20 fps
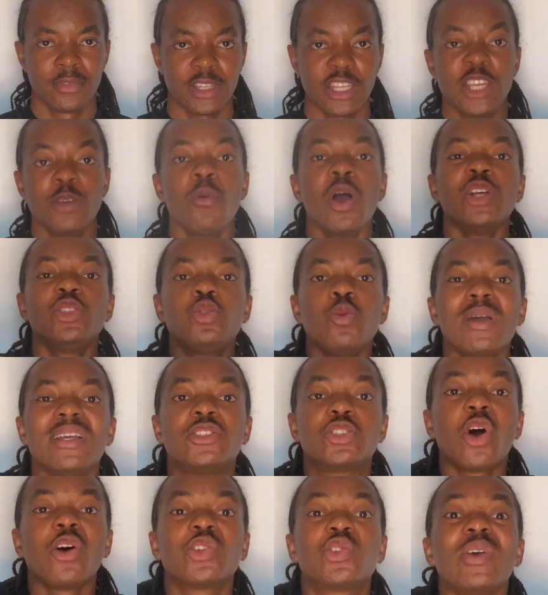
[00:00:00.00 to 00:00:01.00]
Igbo Izugbe
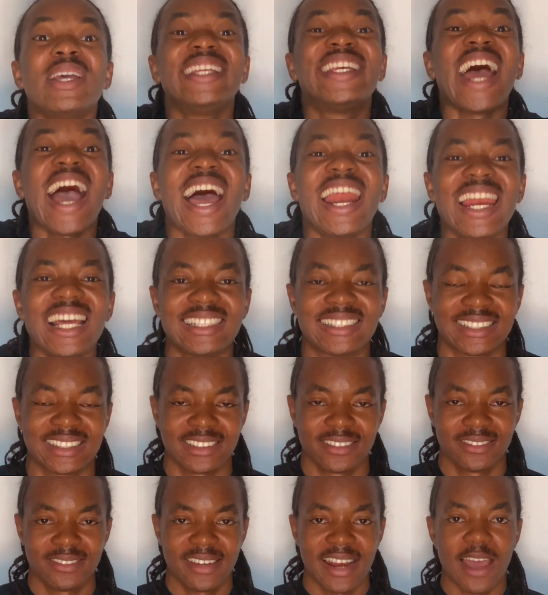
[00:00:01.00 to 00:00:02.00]
is also a
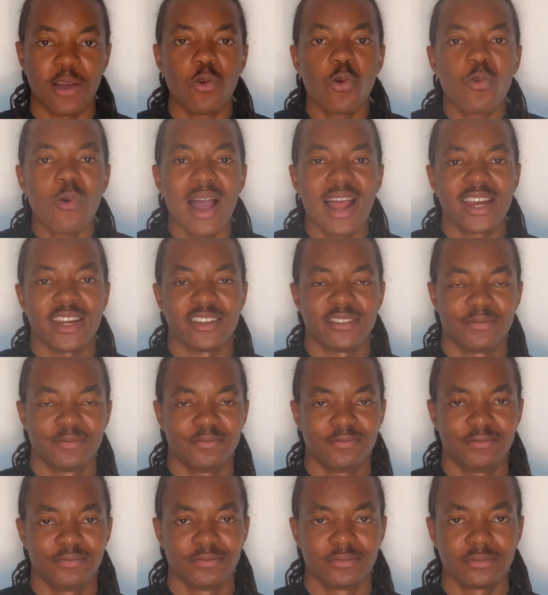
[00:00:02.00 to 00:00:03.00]
dialect like Ukwuani.
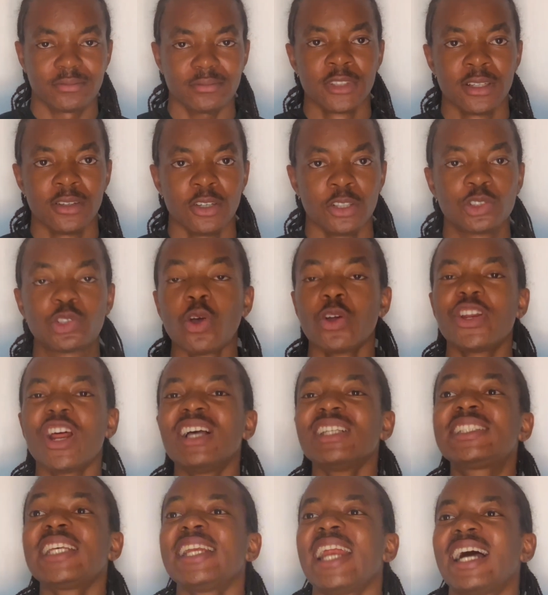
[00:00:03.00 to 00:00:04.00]
So
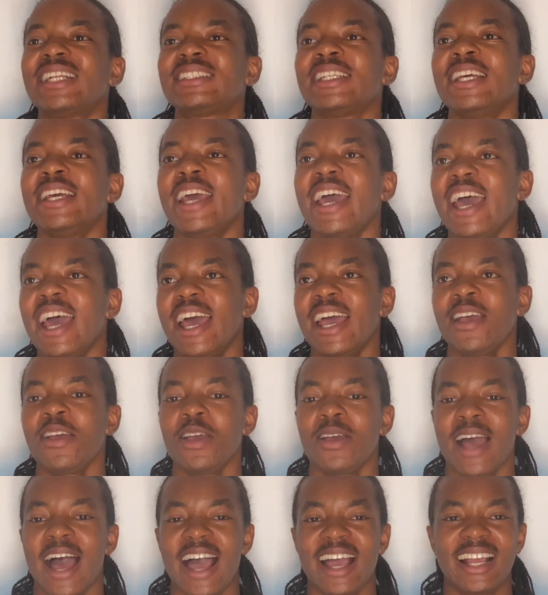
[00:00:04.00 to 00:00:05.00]
don't say that
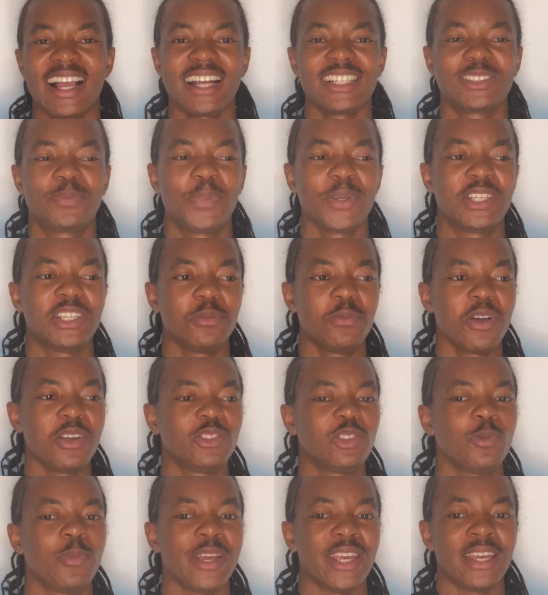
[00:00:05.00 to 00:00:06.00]
I can't speak Igbo
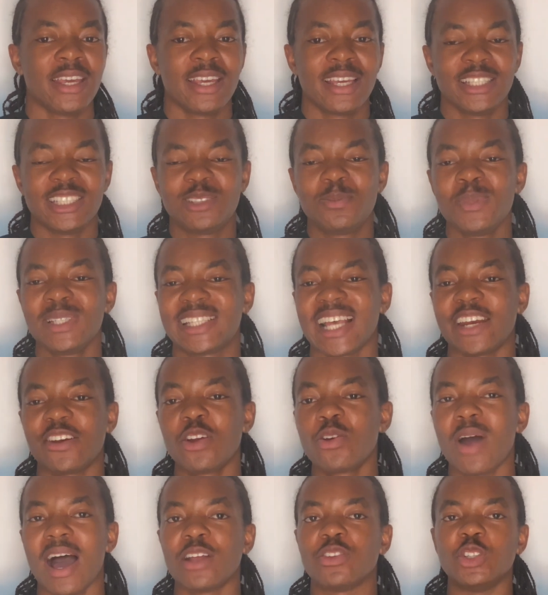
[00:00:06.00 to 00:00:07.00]
Izugbe. It means I
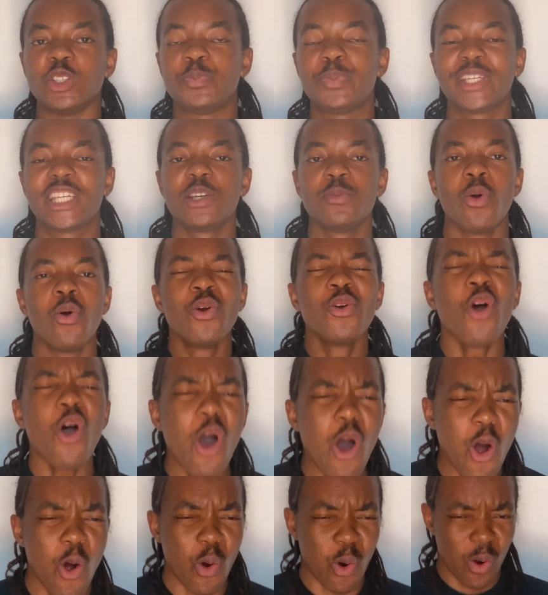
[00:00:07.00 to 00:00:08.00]
don't know how to speak Igbo.
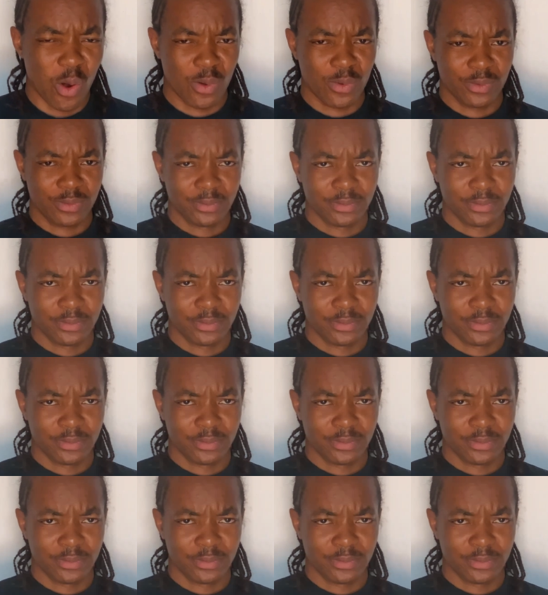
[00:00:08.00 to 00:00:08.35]
No!